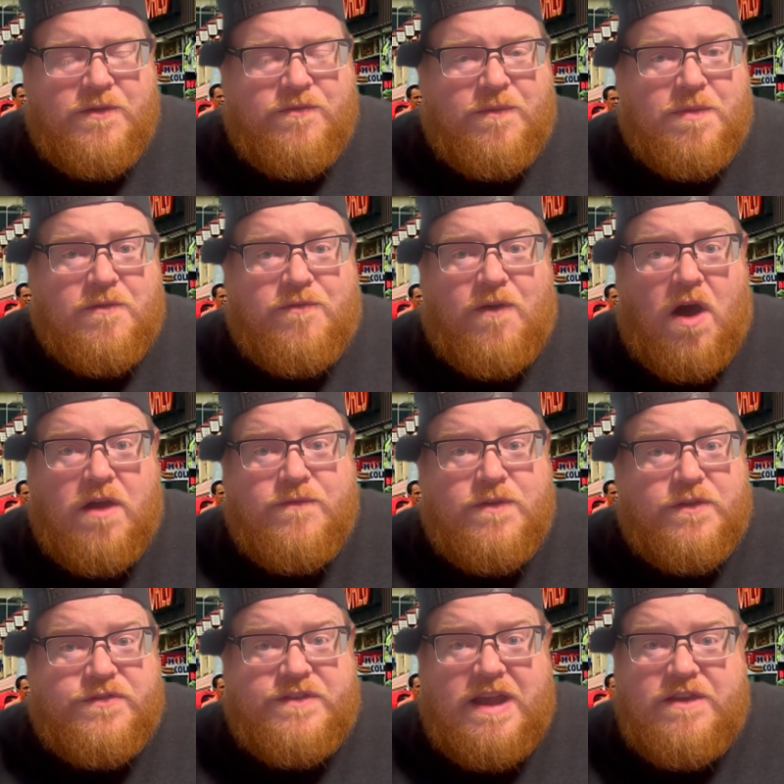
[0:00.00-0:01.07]
From the
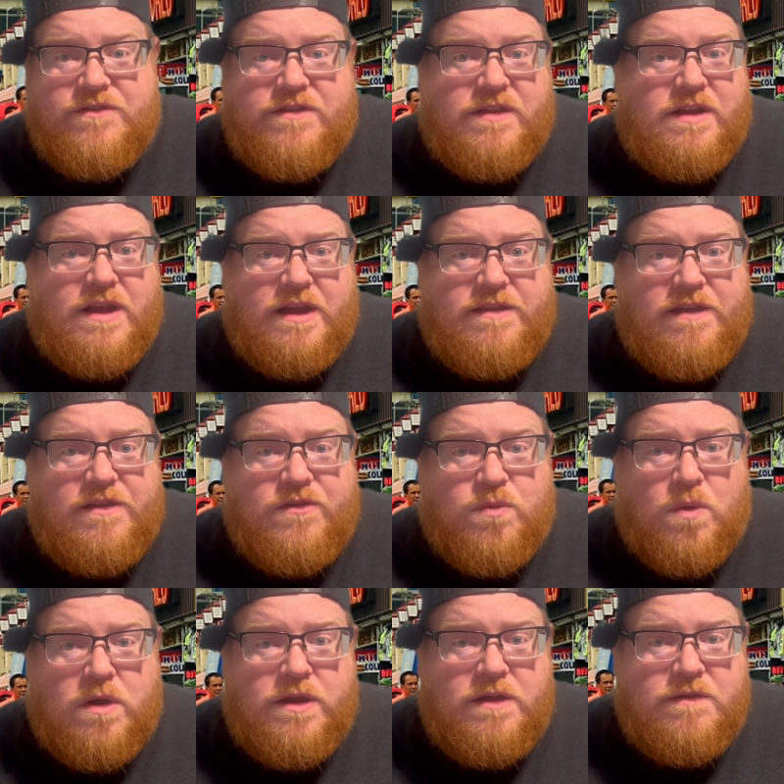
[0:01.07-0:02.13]
vaudeville stages of the
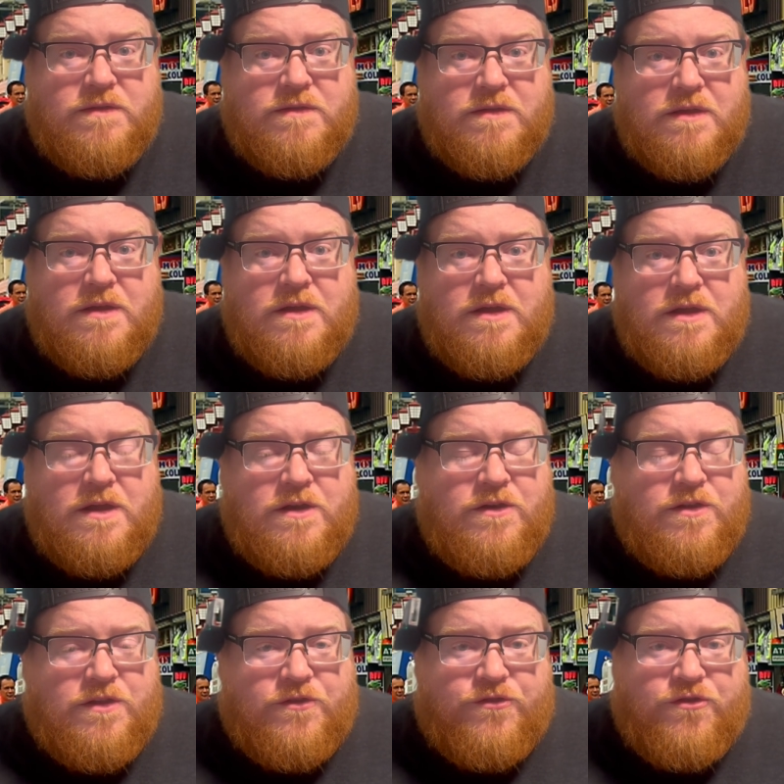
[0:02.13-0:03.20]
1920s
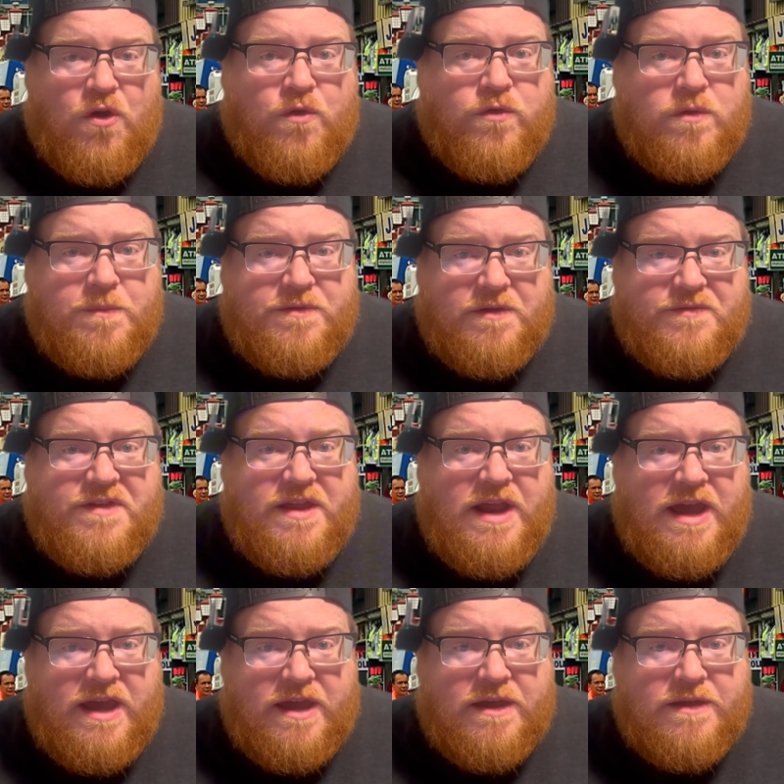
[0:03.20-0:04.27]
to the showrooms of
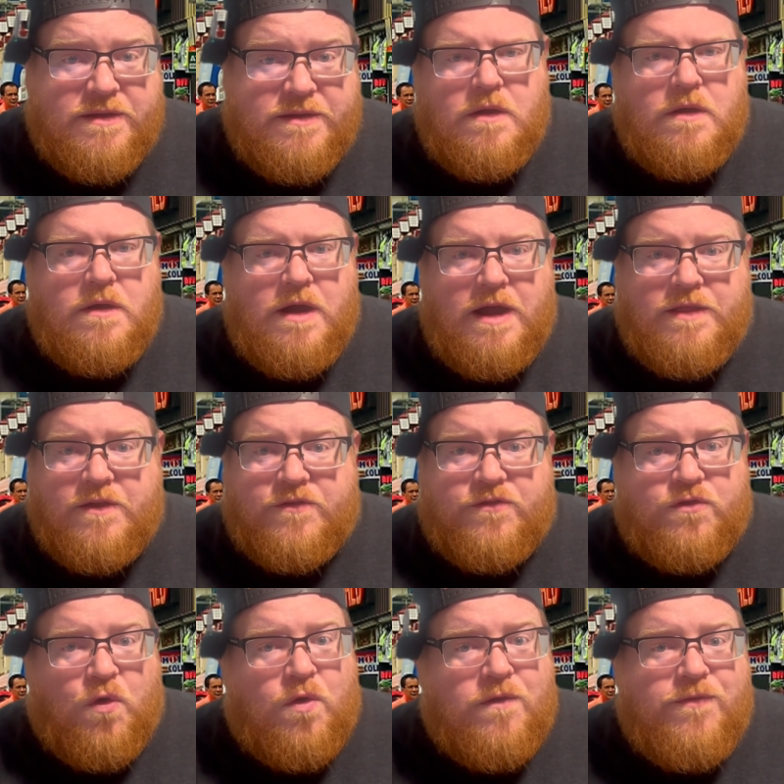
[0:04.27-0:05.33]
today and the
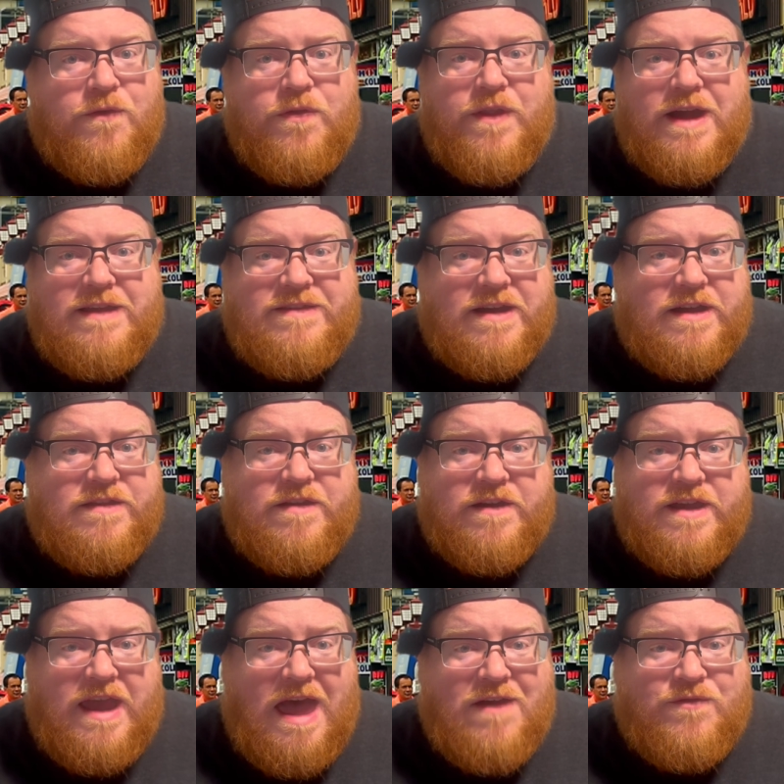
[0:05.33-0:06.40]
soulful nights on
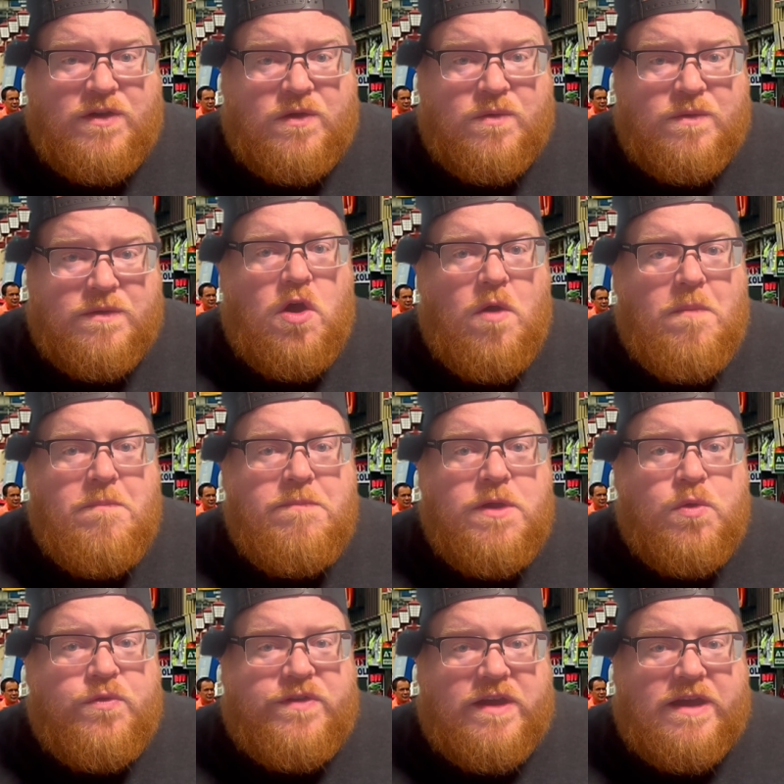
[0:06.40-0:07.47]
Kentucky Avenue,
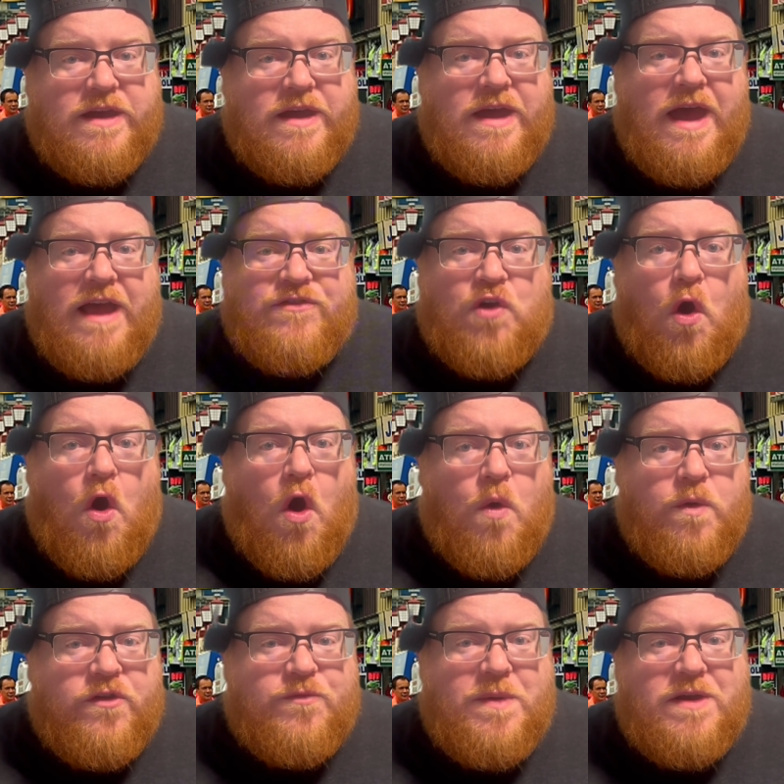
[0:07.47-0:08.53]
music has
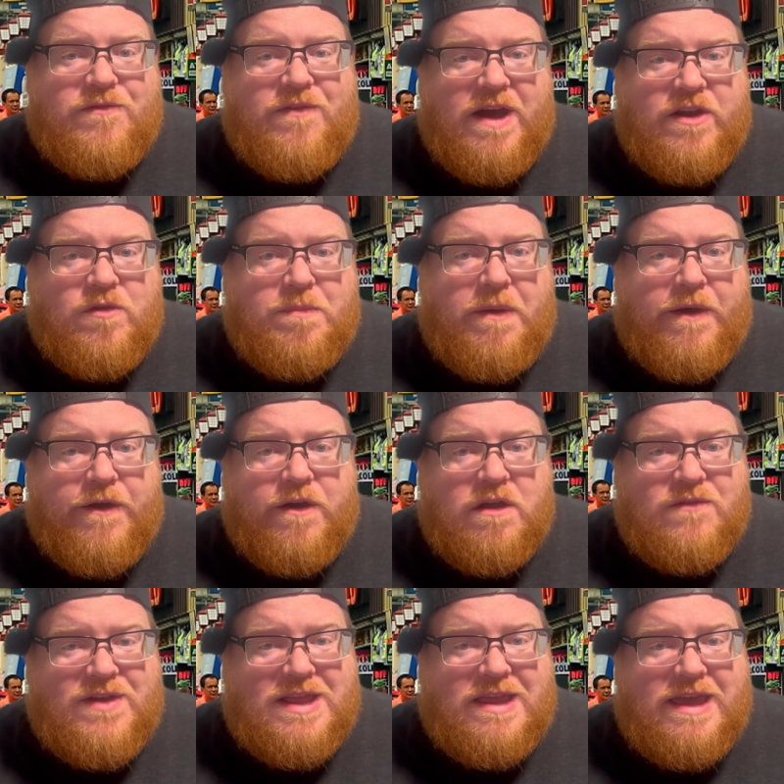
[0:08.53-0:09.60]
always been a vital part
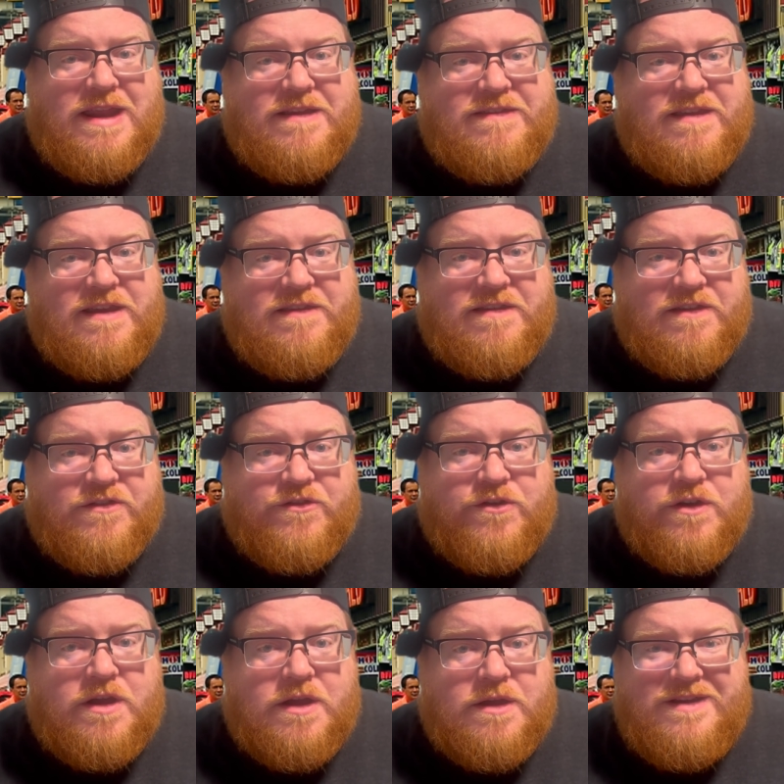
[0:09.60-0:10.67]
of Atlantic City's
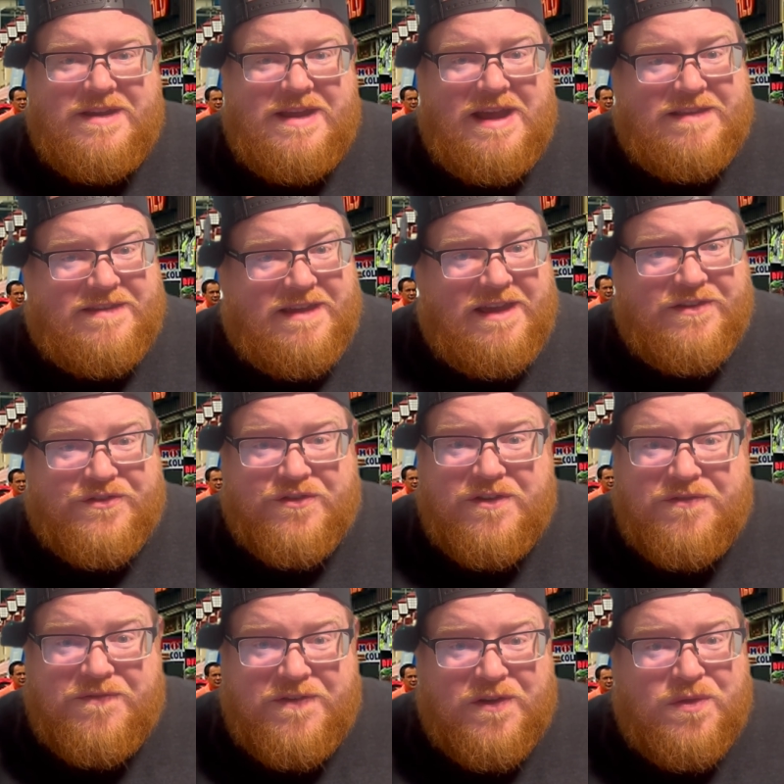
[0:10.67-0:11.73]
history. It's a history
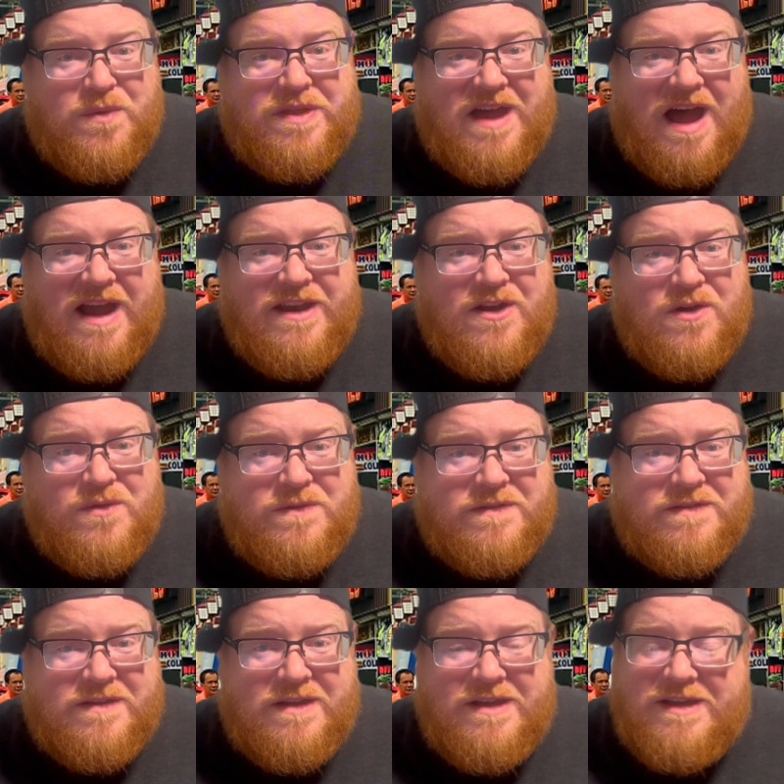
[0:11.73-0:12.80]
filled with high
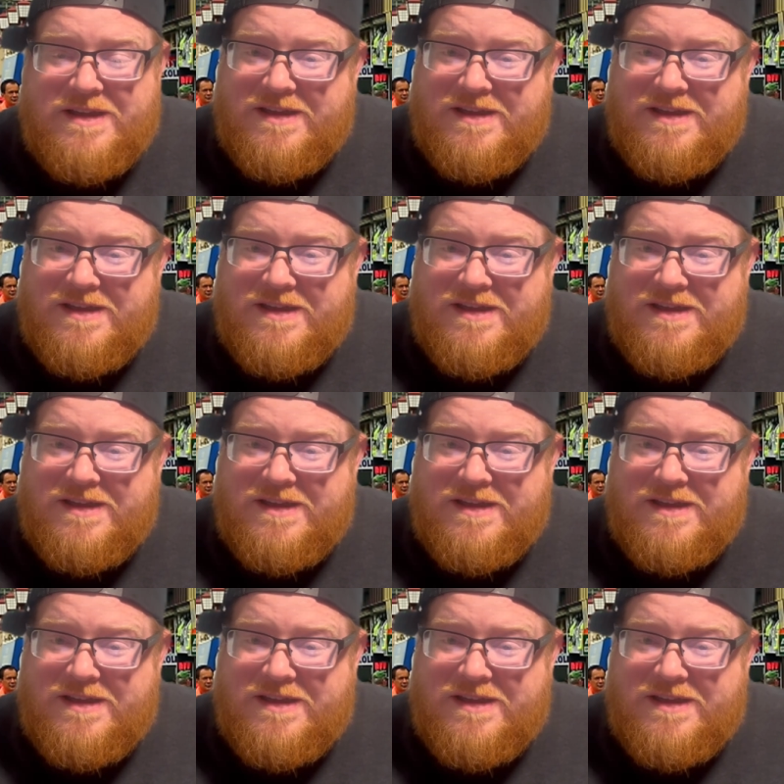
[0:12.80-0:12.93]
notes,